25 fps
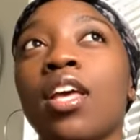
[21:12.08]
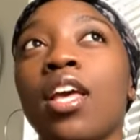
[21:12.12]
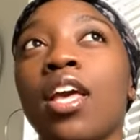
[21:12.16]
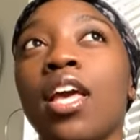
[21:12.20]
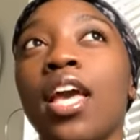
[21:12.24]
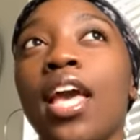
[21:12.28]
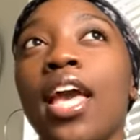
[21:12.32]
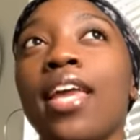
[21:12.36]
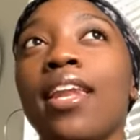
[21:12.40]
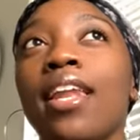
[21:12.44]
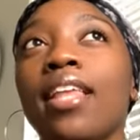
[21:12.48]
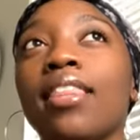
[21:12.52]

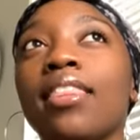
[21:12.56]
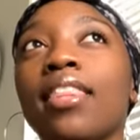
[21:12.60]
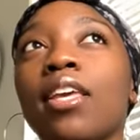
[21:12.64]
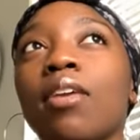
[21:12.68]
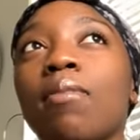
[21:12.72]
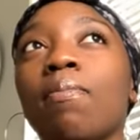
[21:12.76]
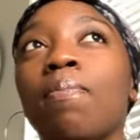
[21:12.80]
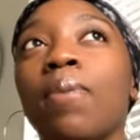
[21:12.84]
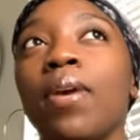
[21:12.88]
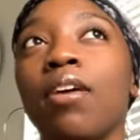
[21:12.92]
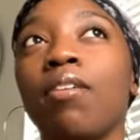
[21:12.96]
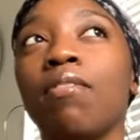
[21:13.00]
and I
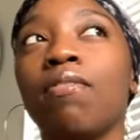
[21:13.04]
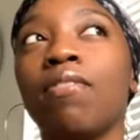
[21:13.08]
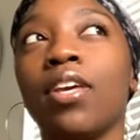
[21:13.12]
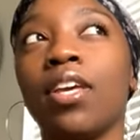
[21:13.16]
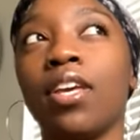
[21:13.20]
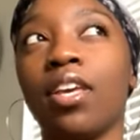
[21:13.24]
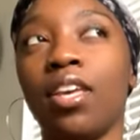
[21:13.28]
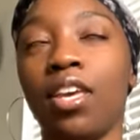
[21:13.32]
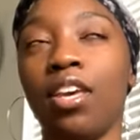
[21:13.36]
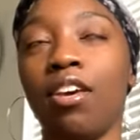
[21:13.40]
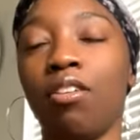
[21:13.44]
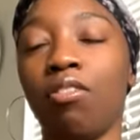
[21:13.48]
think
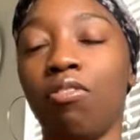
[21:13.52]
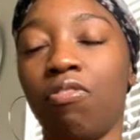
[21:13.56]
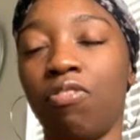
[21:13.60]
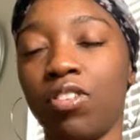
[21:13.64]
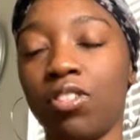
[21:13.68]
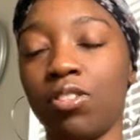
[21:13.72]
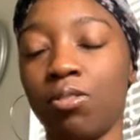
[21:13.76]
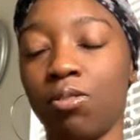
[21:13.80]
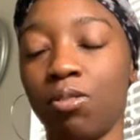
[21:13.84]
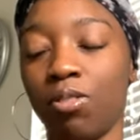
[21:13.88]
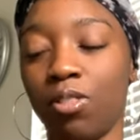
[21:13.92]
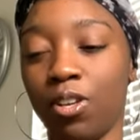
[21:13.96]
pelvic health
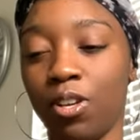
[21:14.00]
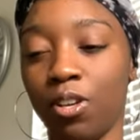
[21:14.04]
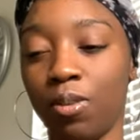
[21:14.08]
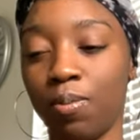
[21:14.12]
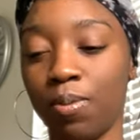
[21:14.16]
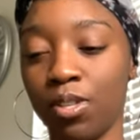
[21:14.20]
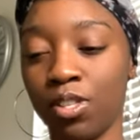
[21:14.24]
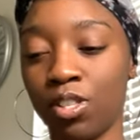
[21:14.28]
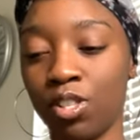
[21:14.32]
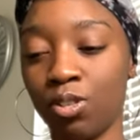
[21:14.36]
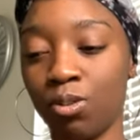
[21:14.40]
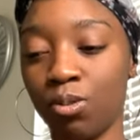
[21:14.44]
physical
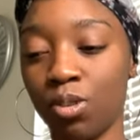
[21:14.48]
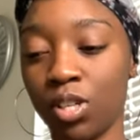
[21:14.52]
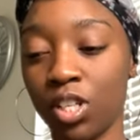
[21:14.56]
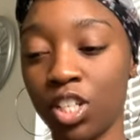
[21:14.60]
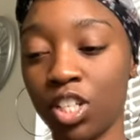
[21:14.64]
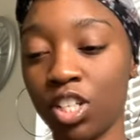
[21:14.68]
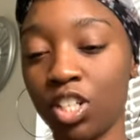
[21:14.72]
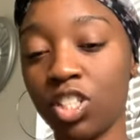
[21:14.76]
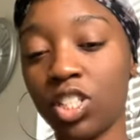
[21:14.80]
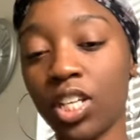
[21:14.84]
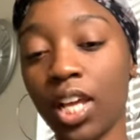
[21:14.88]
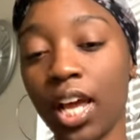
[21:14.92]
therapists do a
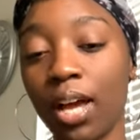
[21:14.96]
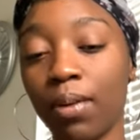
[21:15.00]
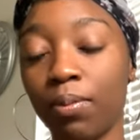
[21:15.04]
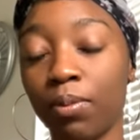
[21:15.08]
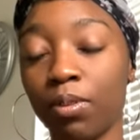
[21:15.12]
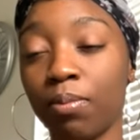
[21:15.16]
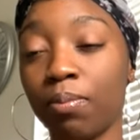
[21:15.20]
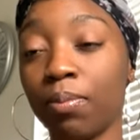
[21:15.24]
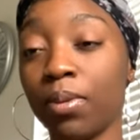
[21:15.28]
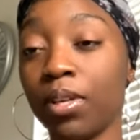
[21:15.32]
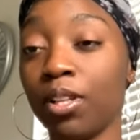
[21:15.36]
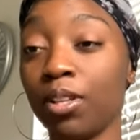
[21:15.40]
good job
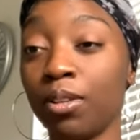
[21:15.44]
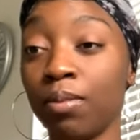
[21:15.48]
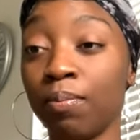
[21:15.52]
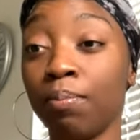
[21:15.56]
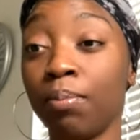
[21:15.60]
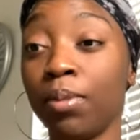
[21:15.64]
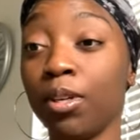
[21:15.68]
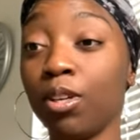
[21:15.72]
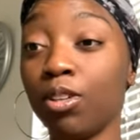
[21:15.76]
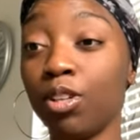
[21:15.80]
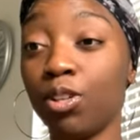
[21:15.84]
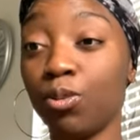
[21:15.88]
with
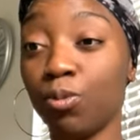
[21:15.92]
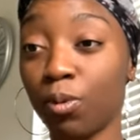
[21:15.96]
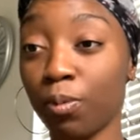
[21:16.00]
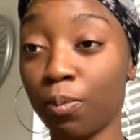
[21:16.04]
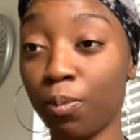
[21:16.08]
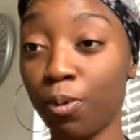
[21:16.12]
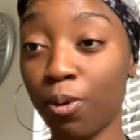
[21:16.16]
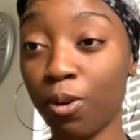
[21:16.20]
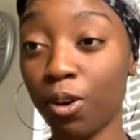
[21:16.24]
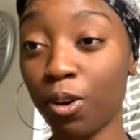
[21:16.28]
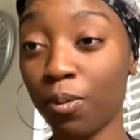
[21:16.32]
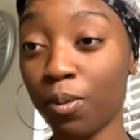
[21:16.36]
building
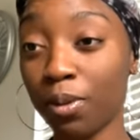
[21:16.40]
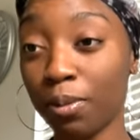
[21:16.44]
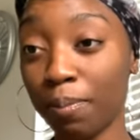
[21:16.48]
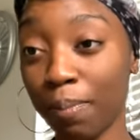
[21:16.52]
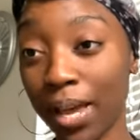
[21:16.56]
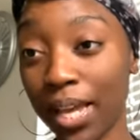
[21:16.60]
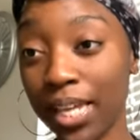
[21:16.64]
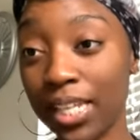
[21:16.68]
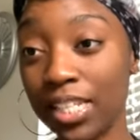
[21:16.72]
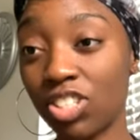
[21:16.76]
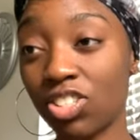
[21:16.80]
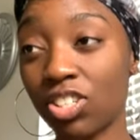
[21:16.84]
rapport with
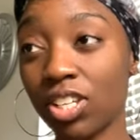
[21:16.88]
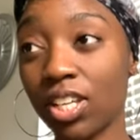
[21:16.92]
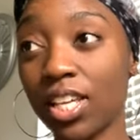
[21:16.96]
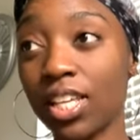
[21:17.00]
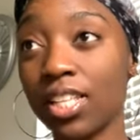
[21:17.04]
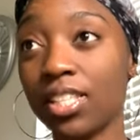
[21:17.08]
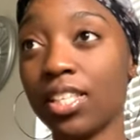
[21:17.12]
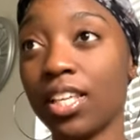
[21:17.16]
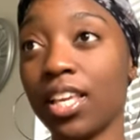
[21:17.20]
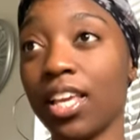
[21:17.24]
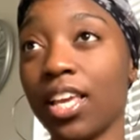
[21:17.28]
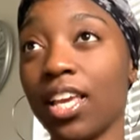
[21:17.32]

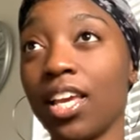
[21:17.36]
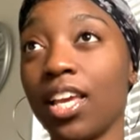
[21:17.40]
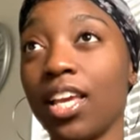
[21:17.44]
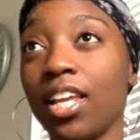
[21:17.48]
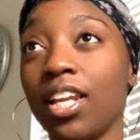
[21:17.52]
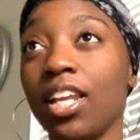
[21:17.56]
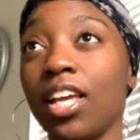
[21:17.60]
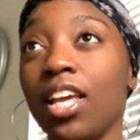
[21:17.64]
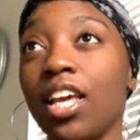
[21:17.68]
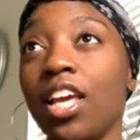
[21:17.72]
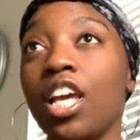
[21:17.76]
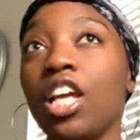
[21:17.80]
patients
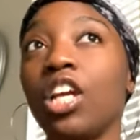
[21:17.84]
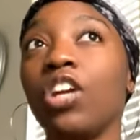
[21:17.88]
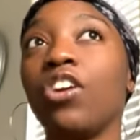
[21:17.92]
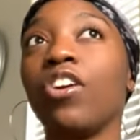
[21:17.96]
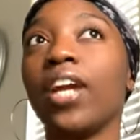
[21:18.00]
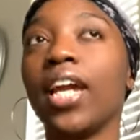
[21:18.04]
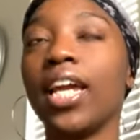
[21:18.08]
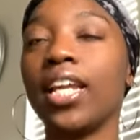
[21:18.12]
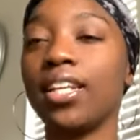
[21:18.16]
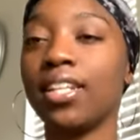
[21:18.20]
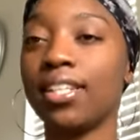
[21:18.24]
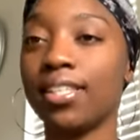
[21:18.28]
and
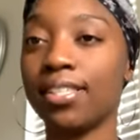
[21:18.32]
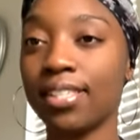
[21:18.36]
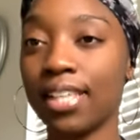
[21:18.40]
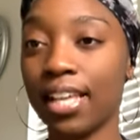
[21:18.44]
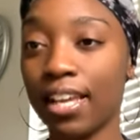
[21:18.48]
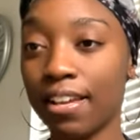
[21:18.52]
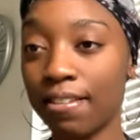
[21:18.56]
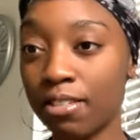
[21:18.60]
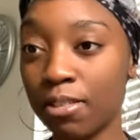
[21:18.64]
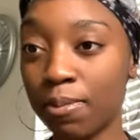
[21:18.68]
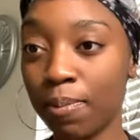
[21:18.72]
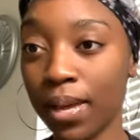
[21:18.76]
creating a
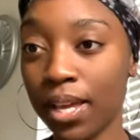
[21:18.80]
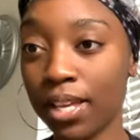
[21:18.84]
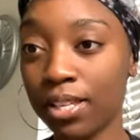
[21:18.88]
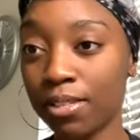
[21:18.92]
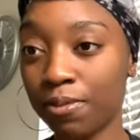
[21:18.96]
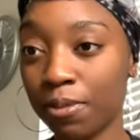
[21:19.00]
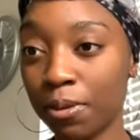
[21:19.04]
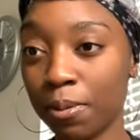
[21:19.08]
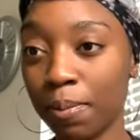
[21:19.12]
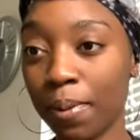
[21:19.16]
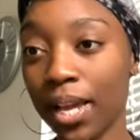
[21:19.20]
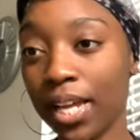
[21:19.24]
safe space
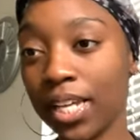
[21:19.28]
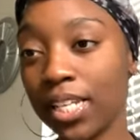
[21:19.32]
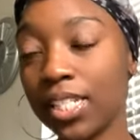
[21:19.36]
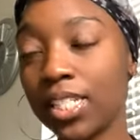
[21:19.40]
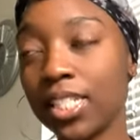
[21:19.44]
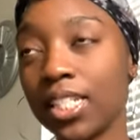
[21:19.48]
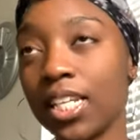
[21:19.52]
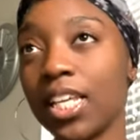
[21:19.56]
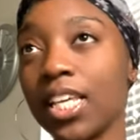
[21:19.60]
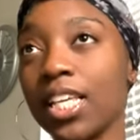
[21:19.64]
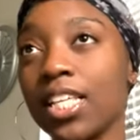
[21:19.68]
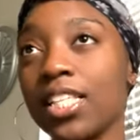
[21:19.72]
for
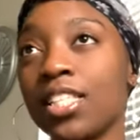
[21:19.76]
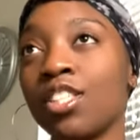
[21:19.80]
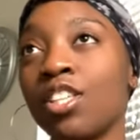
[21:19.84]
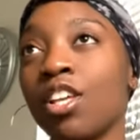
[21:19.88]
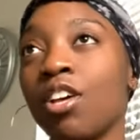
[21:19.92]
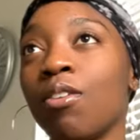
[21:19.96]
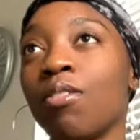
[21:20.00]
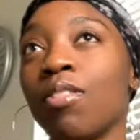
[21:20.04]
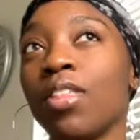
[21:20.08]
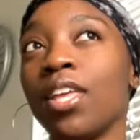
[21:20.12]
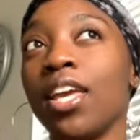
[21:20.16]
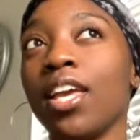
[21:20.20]
patients
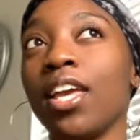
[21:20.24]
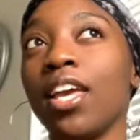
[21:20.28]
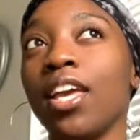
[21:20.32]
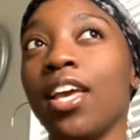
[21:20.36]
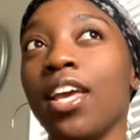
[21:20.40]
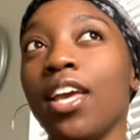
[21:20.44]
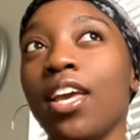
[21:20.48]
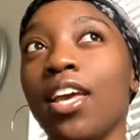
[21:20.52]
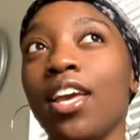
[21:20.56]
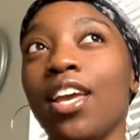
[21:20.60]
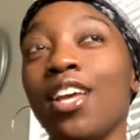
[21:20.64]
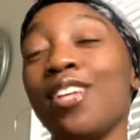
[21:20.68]
so that
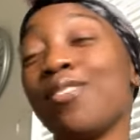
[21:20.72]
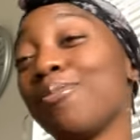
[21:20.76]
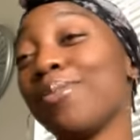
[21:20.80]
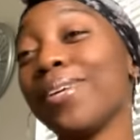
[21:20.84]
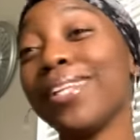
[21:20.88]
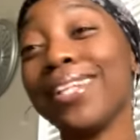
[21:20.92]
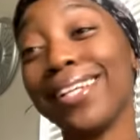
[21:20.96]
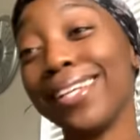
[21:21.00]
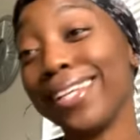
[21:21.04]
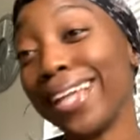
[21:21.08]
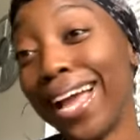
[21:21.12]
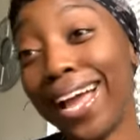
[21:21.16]
it's
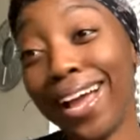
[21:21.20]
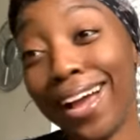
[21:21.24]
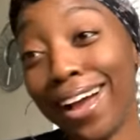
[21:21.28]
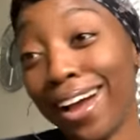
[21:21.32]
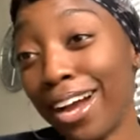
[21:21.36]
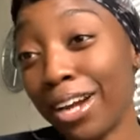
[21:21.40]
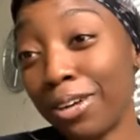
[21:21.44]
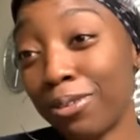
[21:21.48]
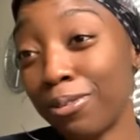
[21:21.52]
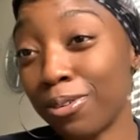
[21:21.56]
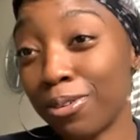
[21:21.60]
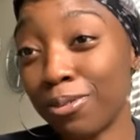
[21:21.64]
really not
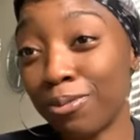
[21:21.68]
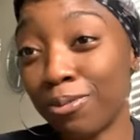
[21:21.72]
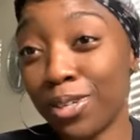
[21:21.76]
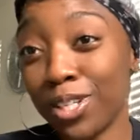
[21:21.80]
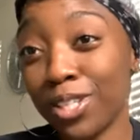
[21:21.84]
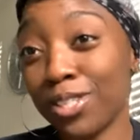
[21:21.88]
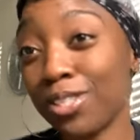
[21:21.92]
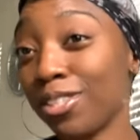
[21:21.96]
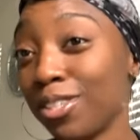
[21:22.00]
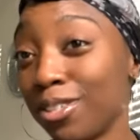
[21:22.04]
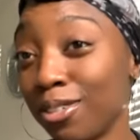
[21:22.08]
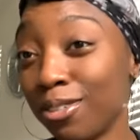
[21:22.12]
awkward
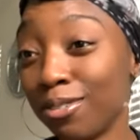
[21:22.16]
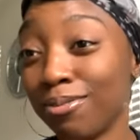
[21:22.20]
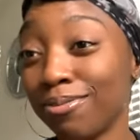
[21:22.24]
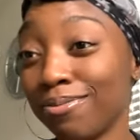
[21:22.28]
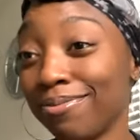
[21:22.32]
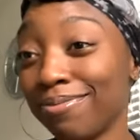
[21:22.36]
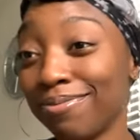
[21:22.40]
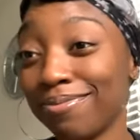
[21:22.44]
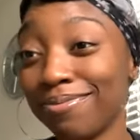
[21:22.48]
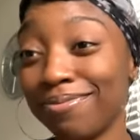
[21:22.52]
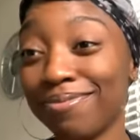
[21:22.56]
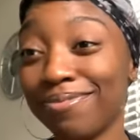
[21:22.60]
once you
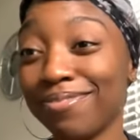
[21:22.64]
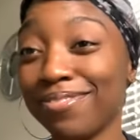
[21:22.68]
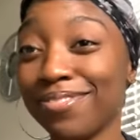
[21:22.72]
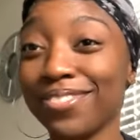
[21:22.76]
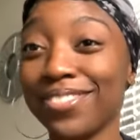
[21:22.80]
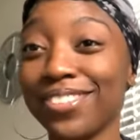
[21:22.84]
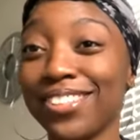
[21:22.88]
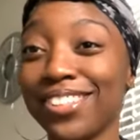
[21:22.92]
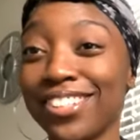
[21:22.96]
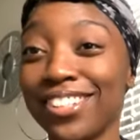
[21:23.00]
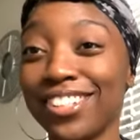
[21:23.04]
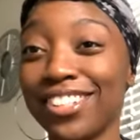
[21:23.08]

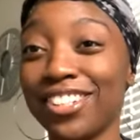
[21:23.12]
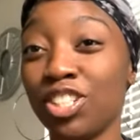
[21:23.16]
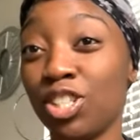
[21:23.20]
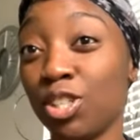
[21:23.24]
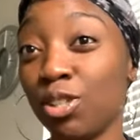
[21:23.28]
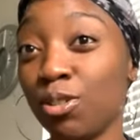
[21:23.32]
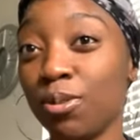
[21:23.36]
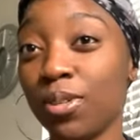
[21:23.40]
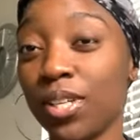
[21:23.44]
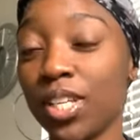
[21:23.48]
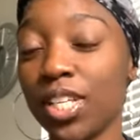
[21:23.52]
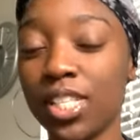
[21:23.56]

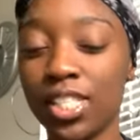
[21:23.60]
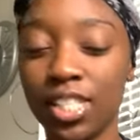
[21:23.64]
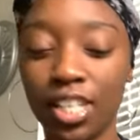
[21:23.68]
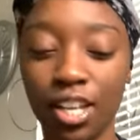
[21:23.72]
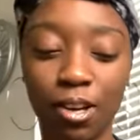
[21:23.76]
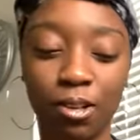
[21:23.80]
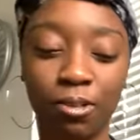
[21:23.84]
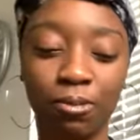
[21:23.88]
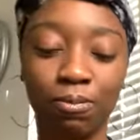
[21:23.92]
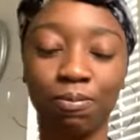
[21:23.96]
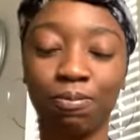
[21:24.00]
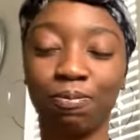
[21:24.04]
do it.
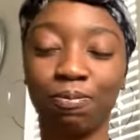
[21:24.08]
So